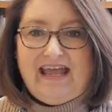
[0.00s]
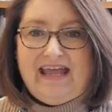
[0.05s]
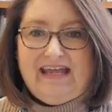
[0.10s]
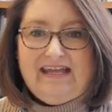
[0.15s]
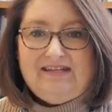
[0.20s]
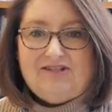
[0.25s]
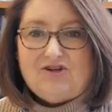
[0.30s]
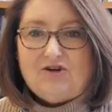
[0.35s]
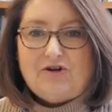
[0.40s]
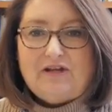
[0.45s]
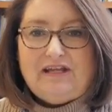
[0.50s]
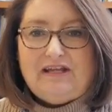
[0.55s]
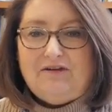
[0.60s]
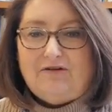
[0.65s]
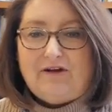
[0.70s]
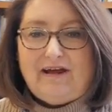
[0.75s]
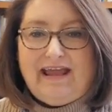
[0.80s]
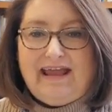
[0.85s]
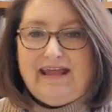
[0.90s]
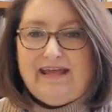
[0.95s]
a turkey
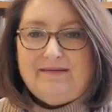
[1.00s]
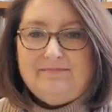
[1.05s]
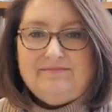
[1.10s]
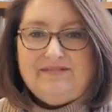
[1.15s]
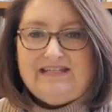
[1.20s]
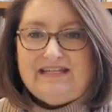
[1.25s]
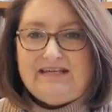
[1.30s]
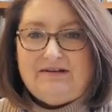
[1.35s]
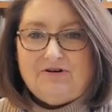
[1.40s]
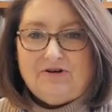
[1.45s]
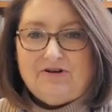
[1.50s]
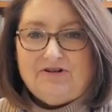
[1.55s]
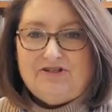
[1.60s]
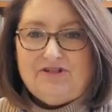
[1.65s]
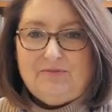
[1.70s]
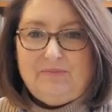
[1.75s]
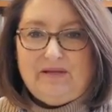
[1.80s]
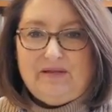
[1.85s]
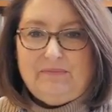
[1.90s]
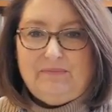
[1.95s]
or ham dinner
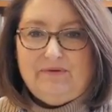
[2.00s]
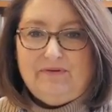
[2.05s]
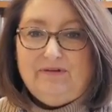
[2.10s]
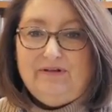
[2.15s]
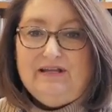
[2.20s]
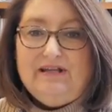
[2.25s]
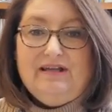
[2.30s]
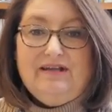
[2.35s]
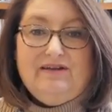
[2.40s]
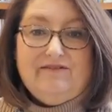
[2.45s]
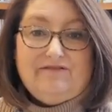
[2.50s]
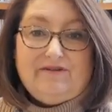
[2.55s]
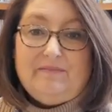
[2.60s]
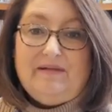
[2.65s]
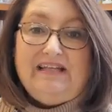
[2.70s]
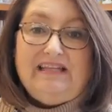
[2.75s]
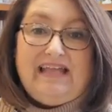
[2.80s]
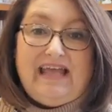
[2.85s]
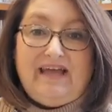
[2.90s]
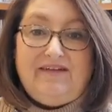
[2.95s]
to people from
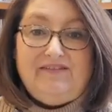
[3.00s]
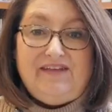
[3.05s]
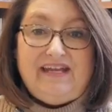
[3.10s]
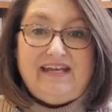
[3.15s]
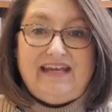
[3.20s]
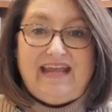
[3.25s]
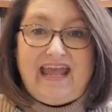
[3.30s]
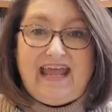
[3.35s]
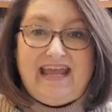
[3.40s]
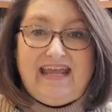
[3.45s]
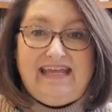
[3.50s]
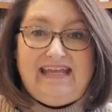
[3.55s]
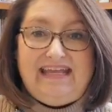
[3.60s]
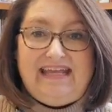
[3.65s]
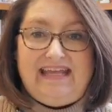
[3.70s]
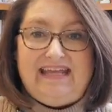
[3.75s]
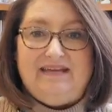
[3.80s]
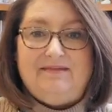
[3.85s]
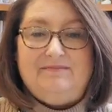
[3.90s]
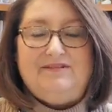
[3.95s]
11
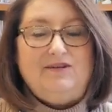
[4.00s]
a.m.